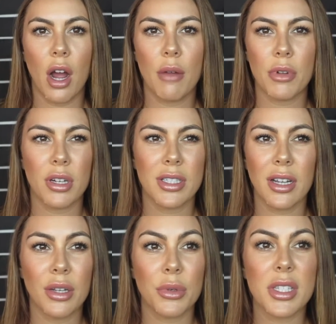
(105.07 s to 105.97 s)
I'm not going to
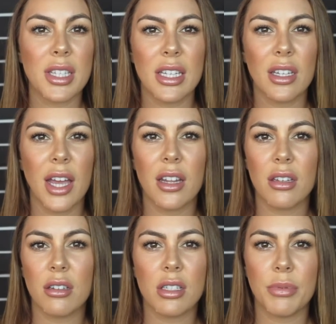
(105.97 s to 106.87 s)
tell you what skincare to
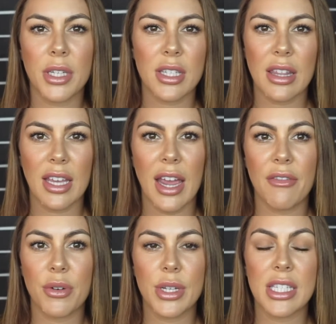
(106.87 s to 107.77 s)
use because I think
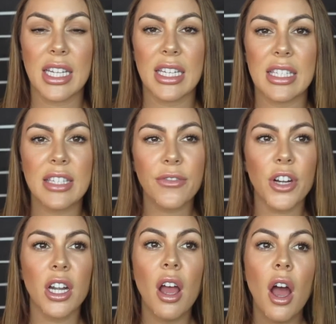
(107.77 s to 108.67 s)
everyone's skin is
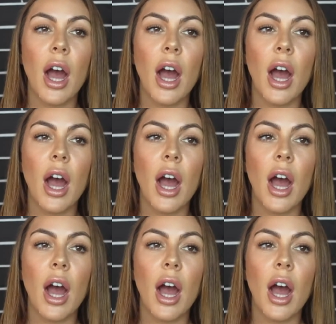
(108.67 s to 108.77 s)
different.